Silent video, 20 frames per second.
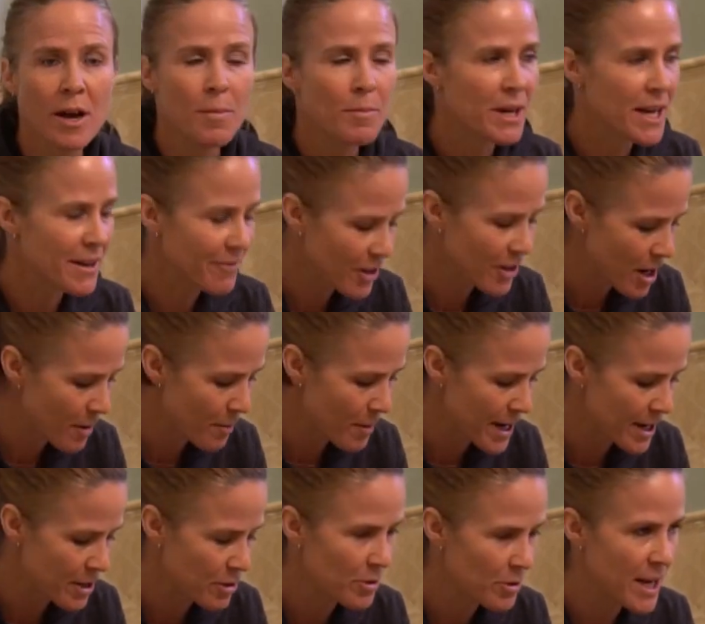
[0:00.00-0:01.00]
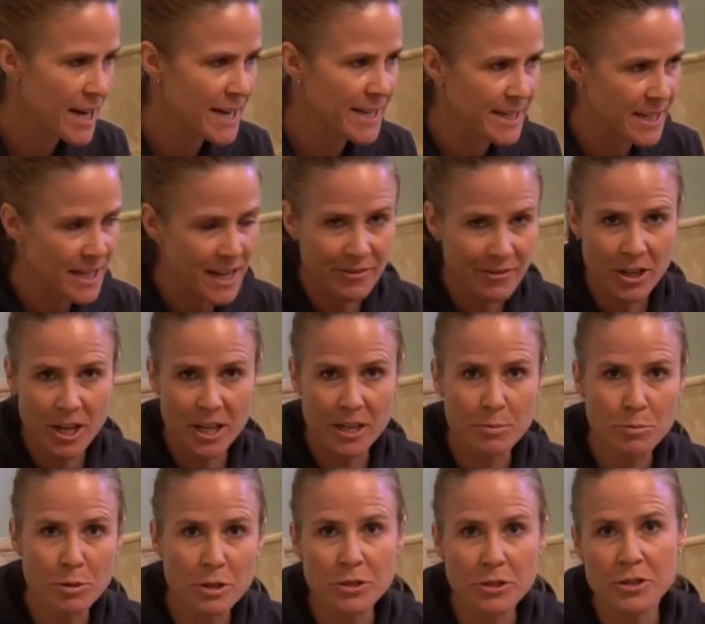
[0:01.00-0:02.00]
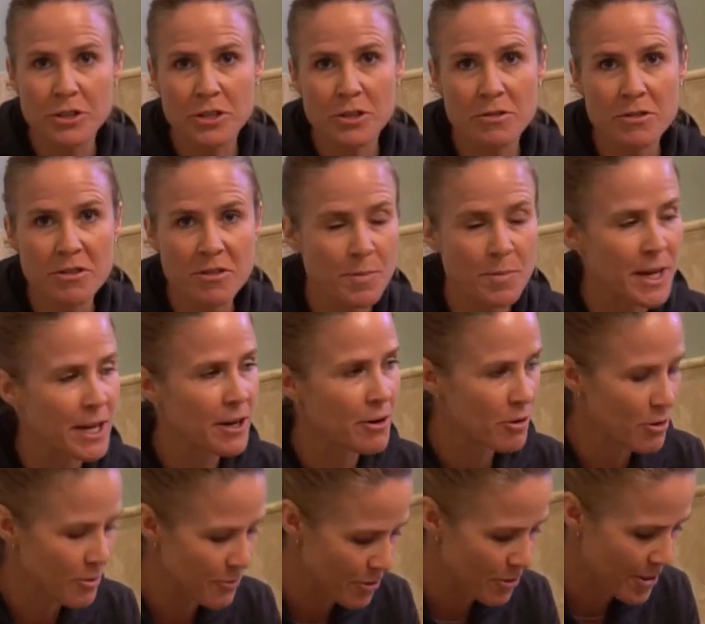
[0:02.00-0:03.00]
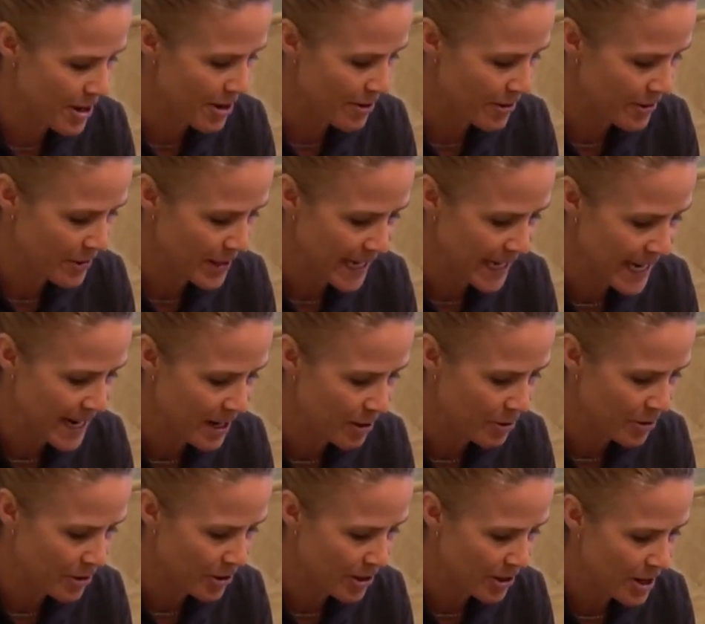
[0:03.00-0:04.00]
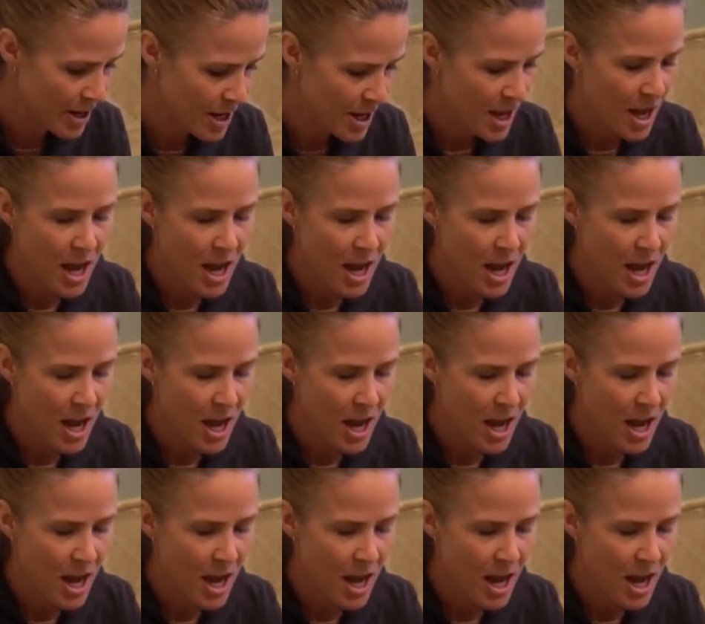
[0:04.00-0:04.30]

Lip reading: But I've got my own idea. I've got a Bluetooth speaker over there on the counter.